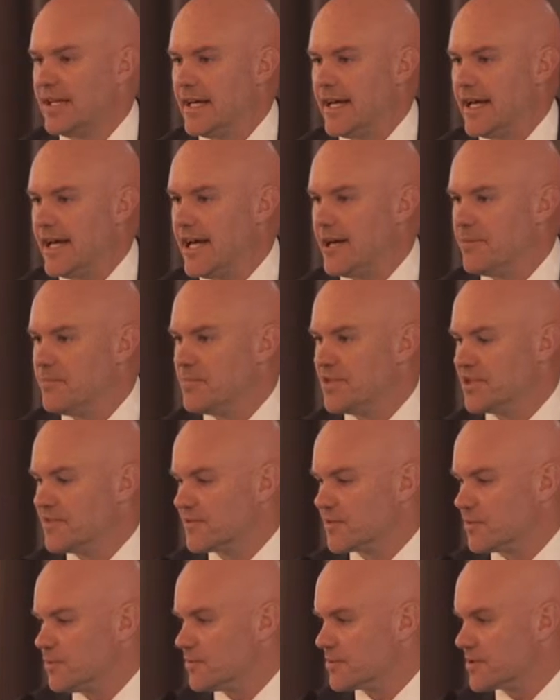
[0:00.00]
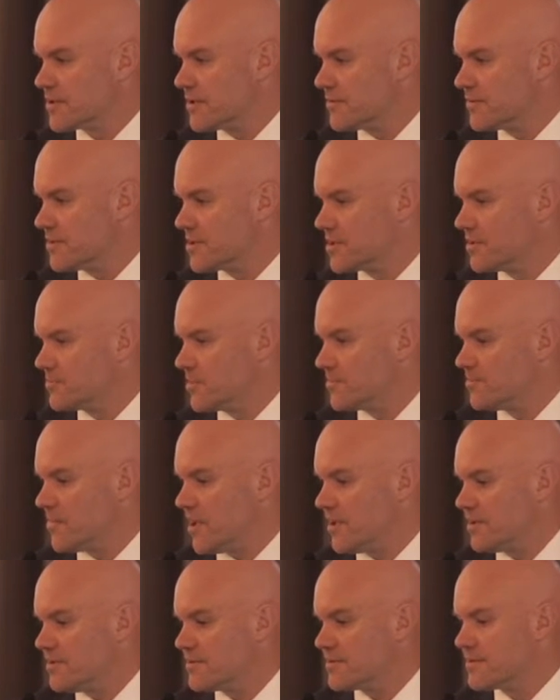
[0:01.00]
um, but of course there is the
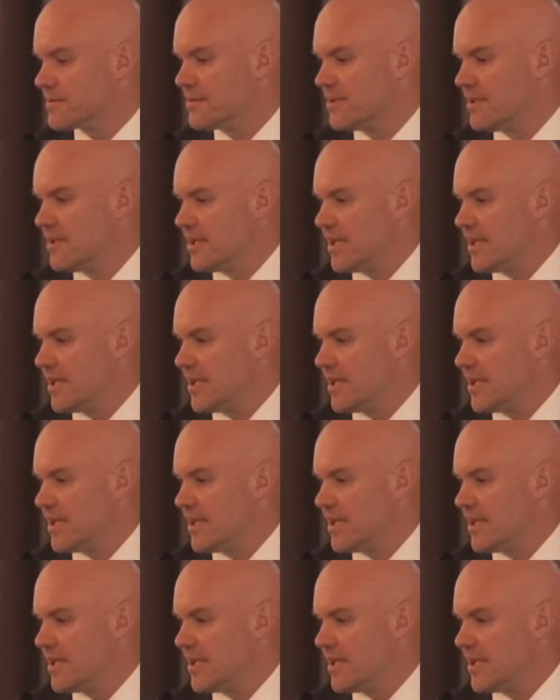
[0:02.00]
proposed